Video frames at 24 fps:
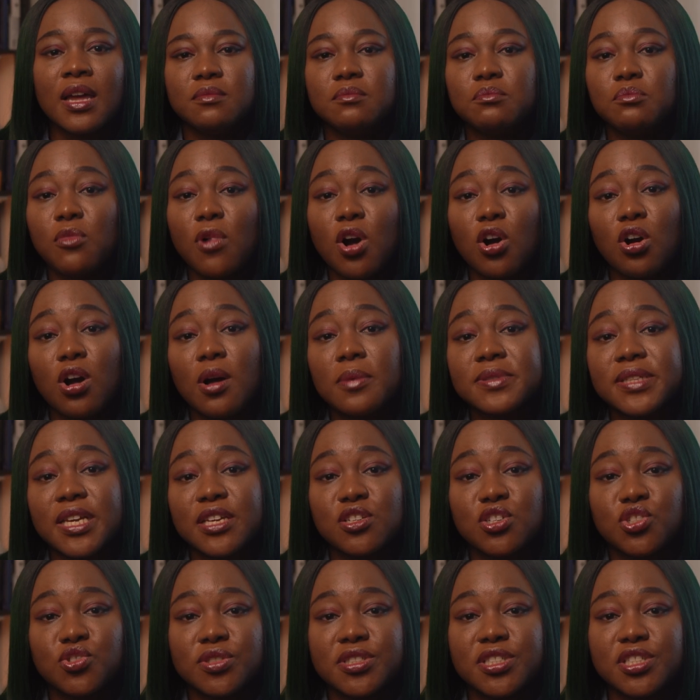Mockups are
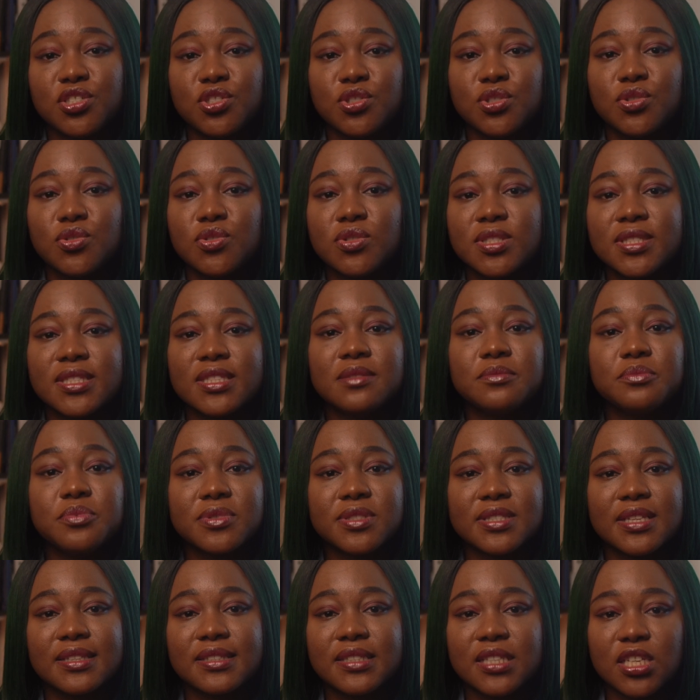usually used in
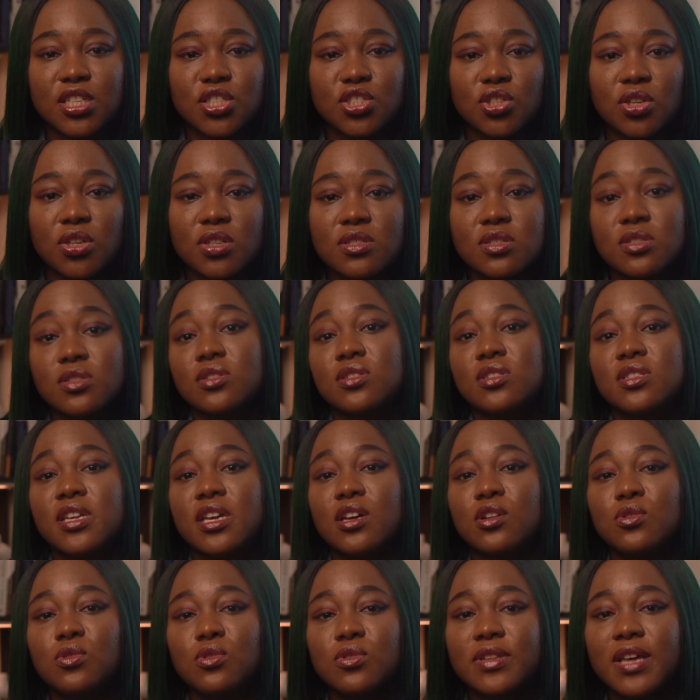presentations,
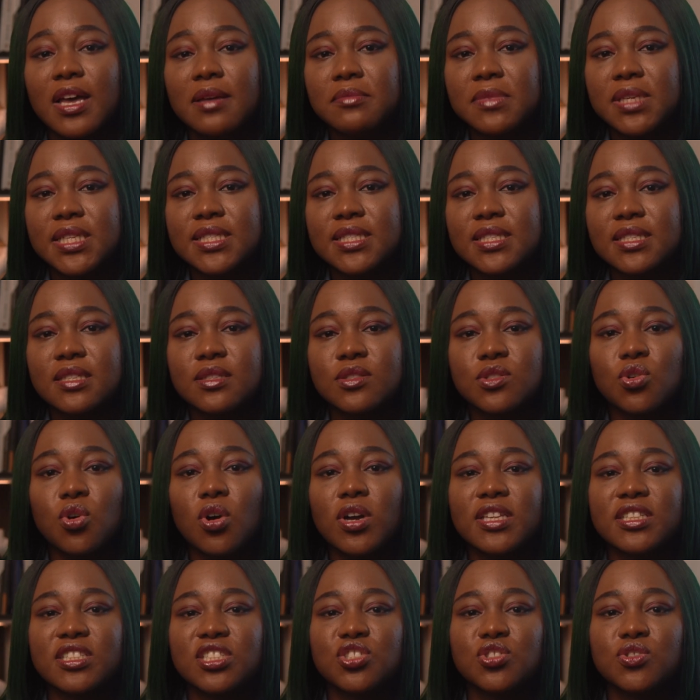stakeholder meetings, or
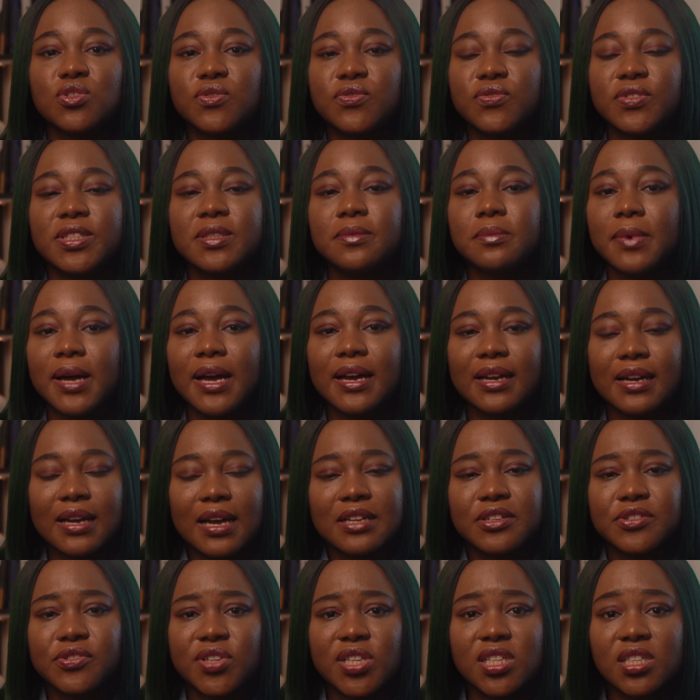initial feedback
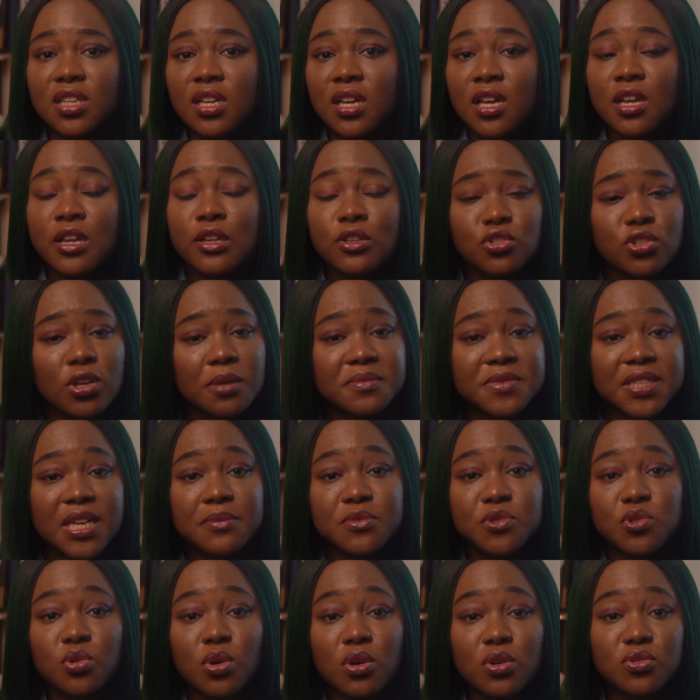gathering.
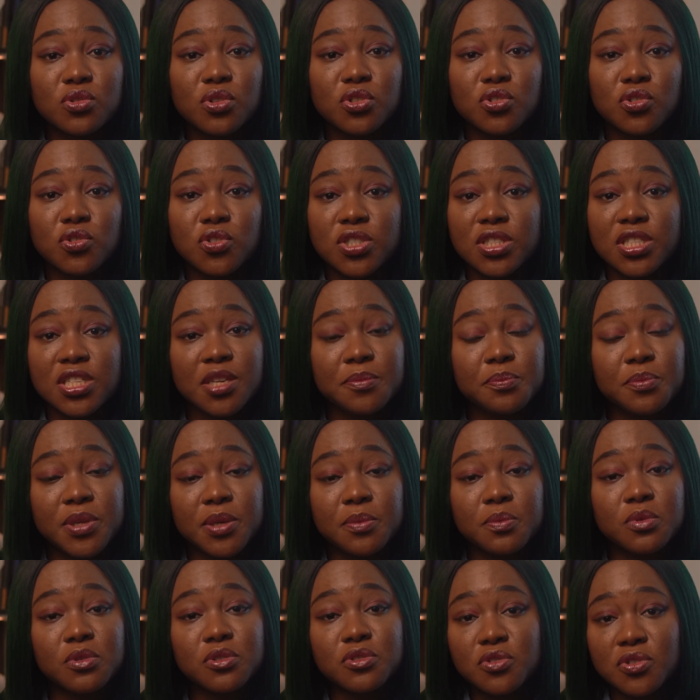Sometimes you see
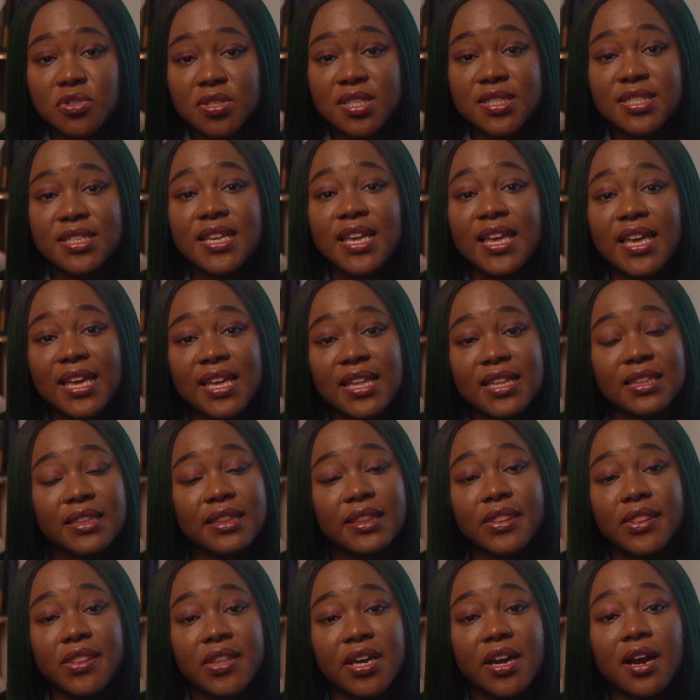people use it in
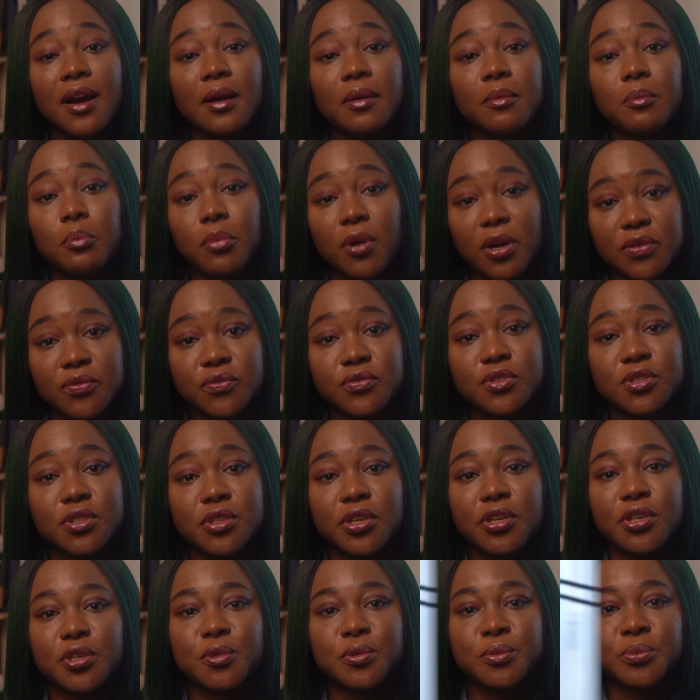their
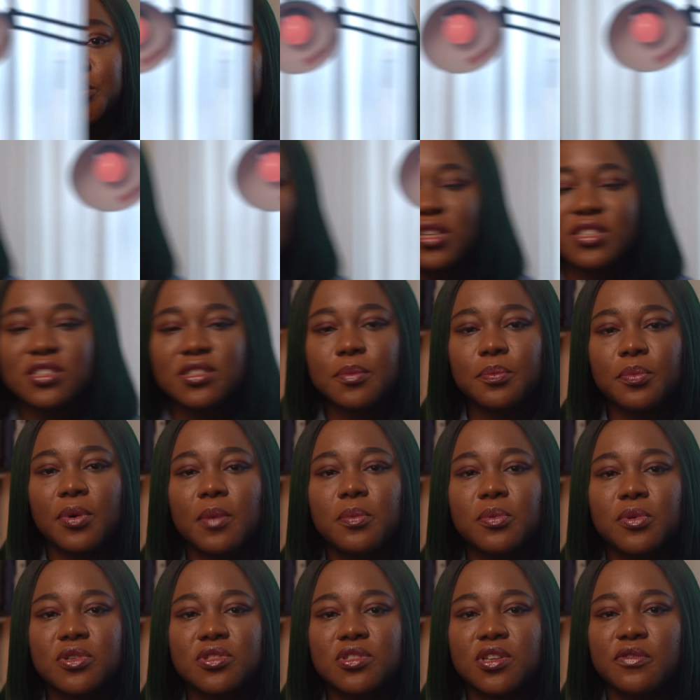portfolio. What's the
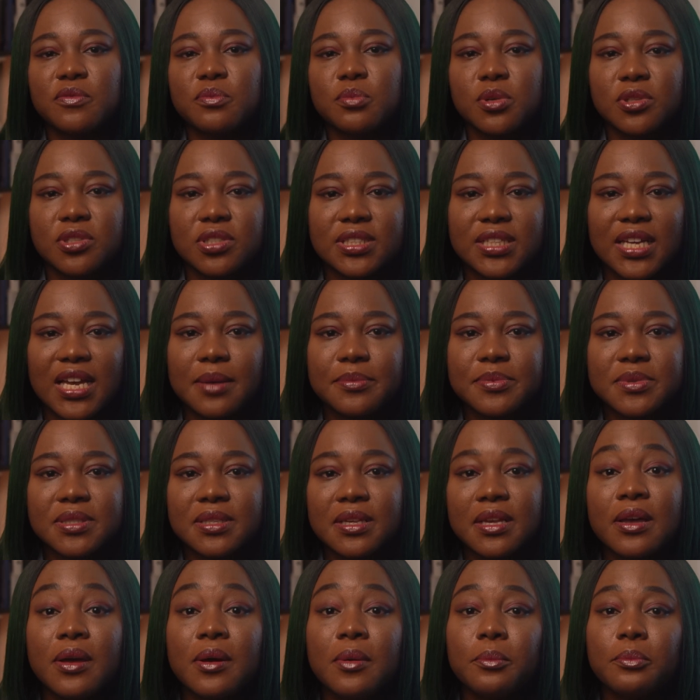purpose of prototypes?
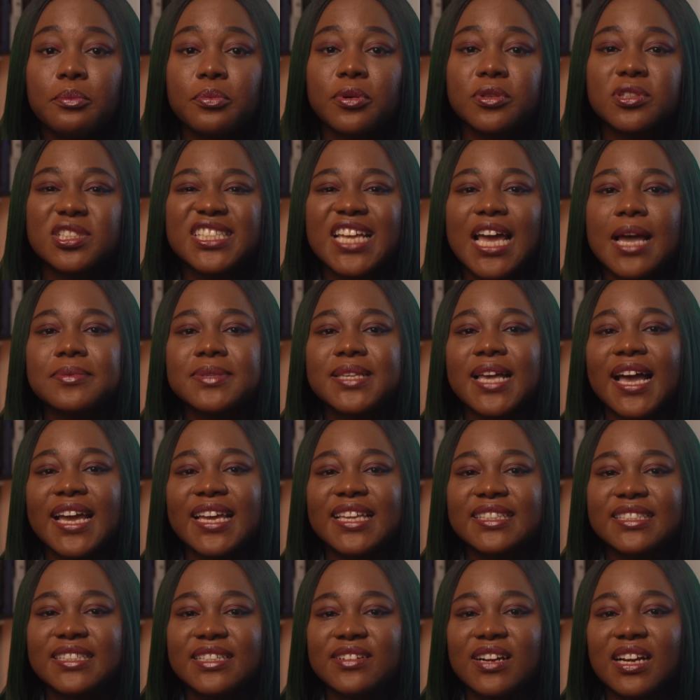Prototypes are
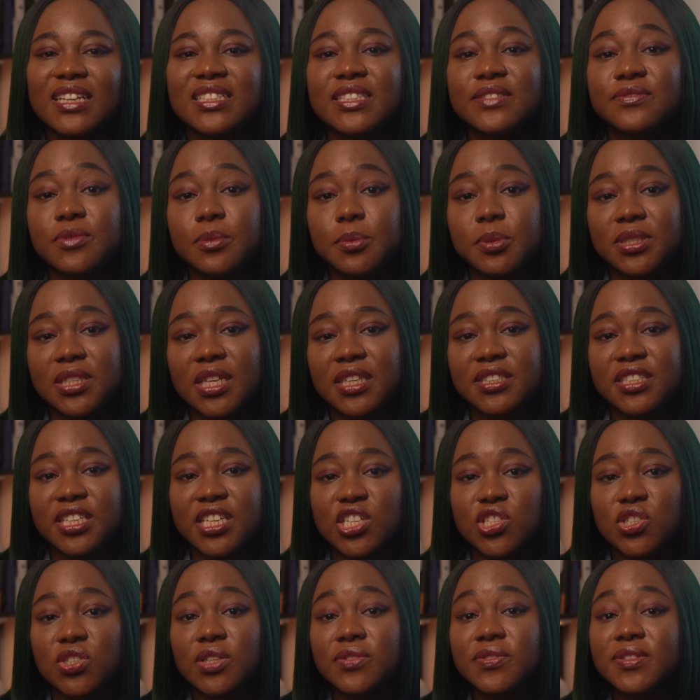interactive
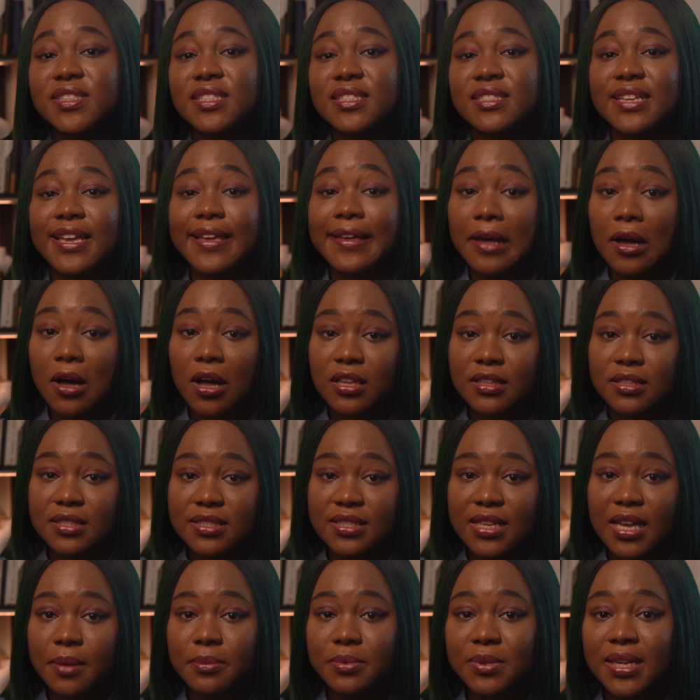representation of a design
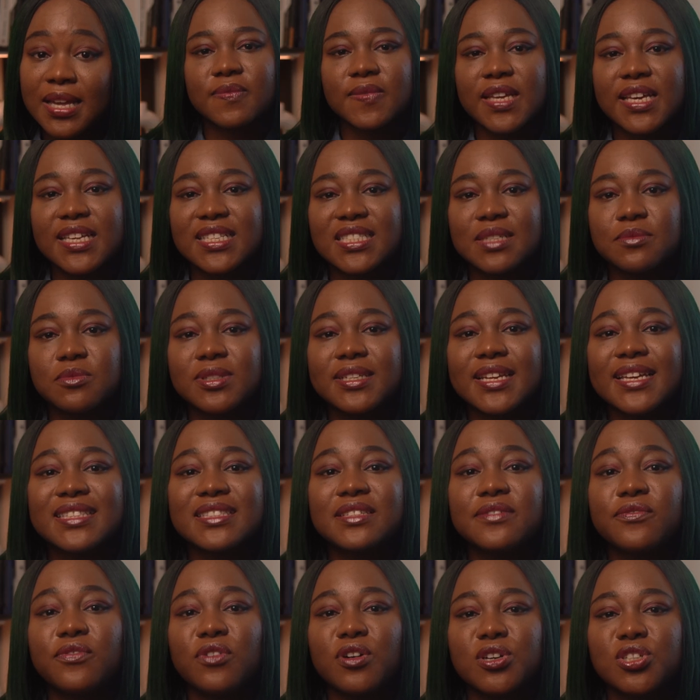concept. They simulate the
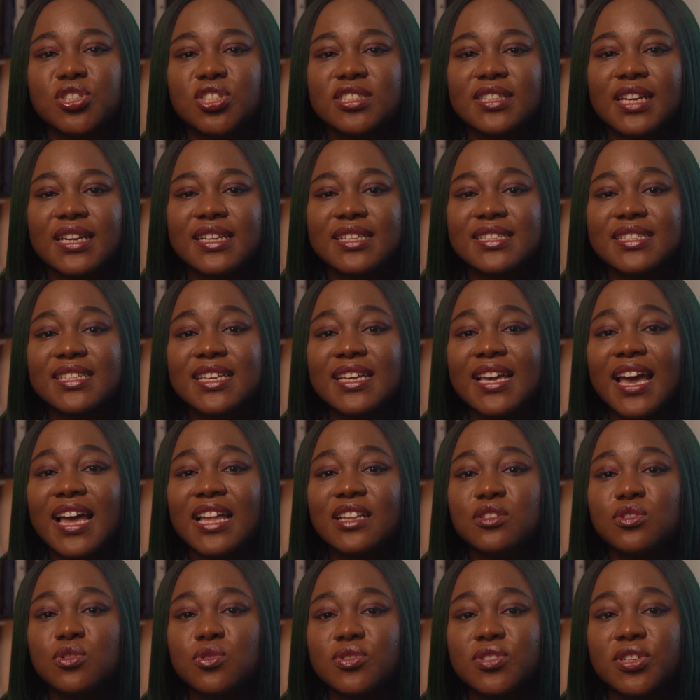functionality
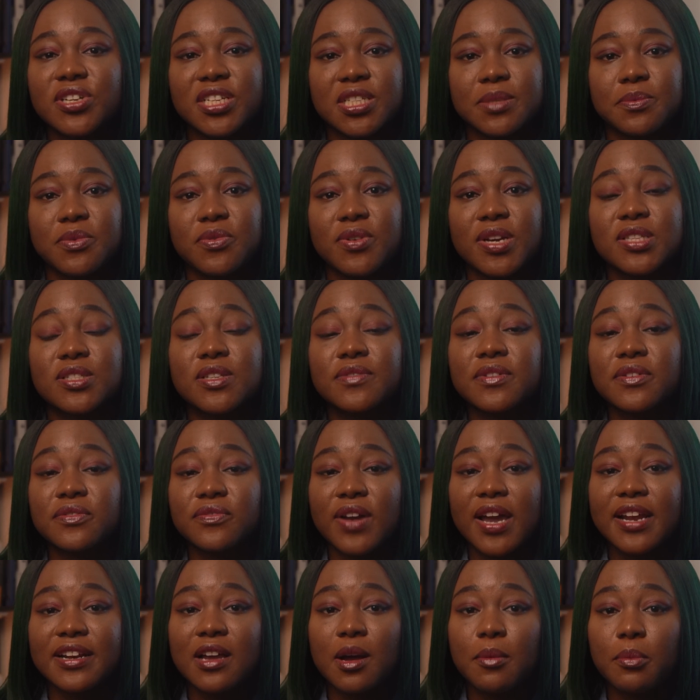and user experience of the
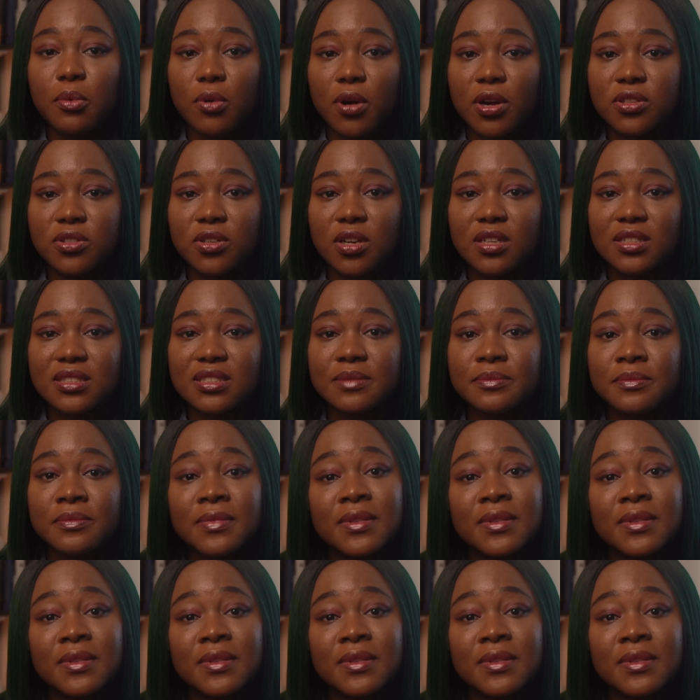final product.